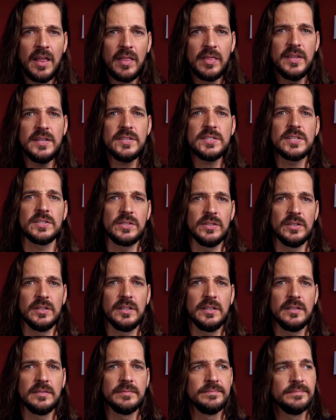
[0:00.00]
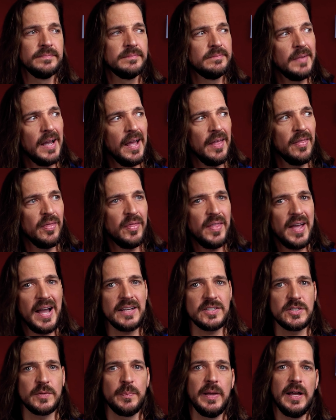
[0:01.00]
this is good, and
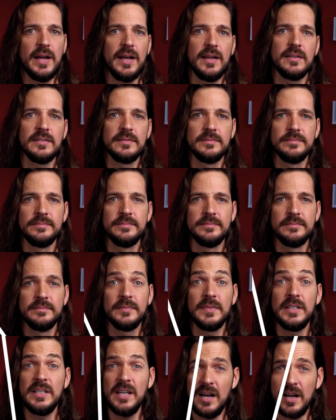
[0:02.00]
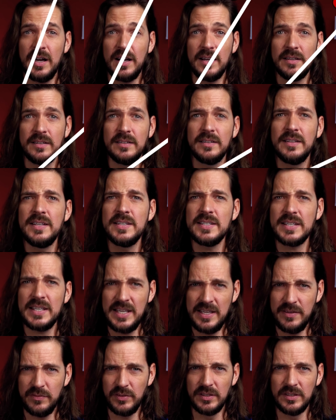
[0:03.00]
that's bad. God is
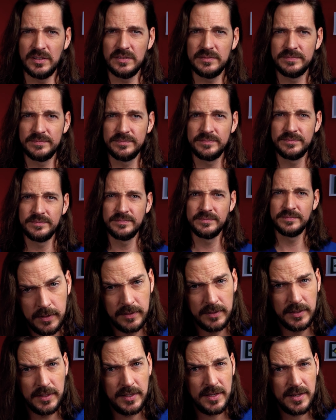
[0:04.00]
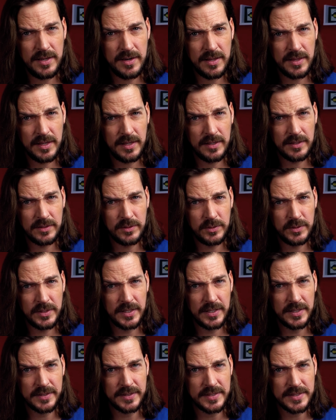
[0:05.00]
evil. A lot of that going
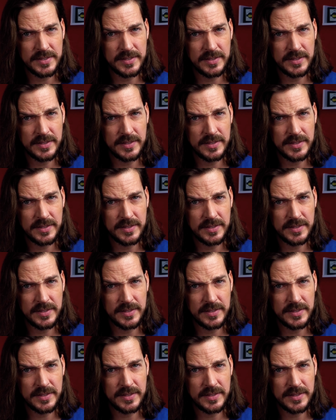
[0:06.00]
on these